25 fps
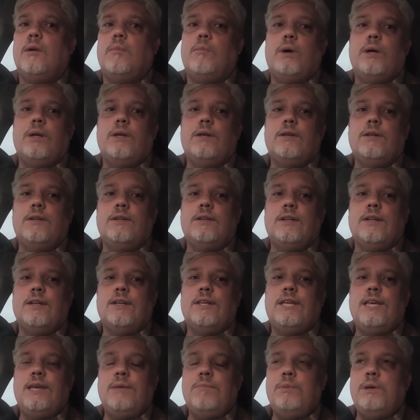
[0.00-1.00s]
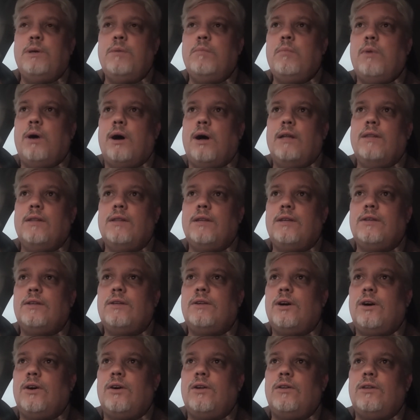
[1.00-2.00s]
But keep in mind that
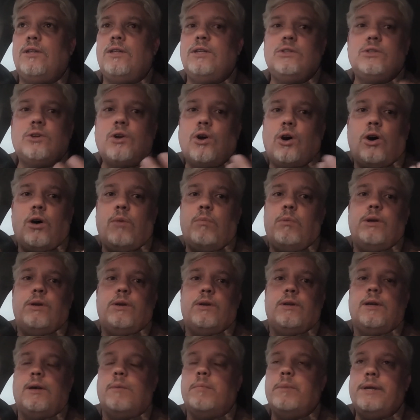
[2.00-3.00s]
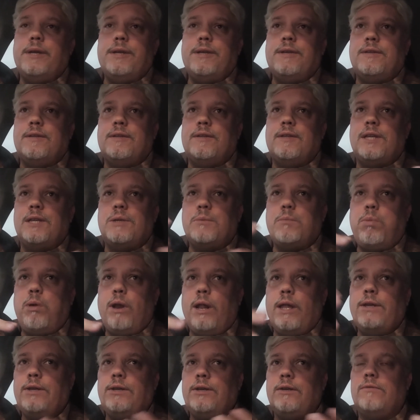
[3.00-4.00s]
coal is carbon. I mean, there's
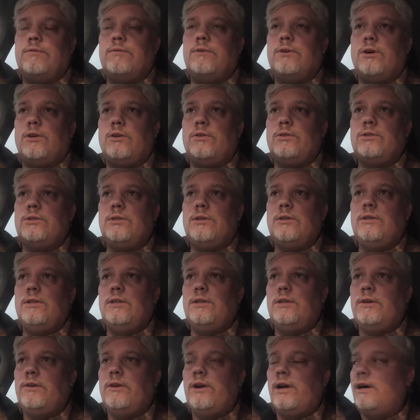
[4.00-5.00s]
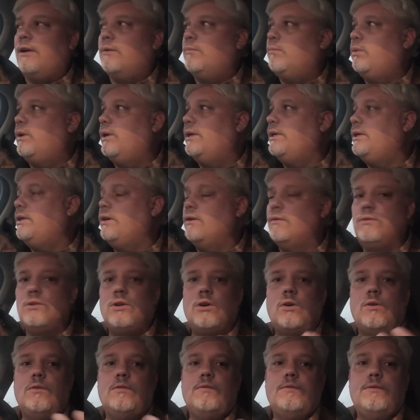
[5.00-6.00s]
plenty of coal still in the ground, plenty of
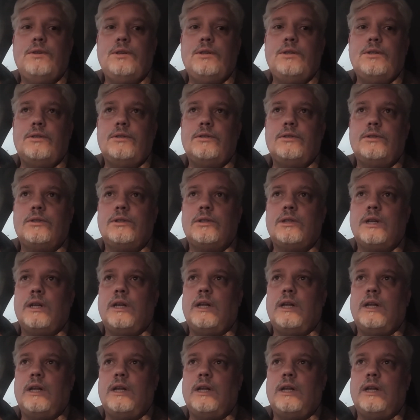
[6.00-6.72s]
coal fields.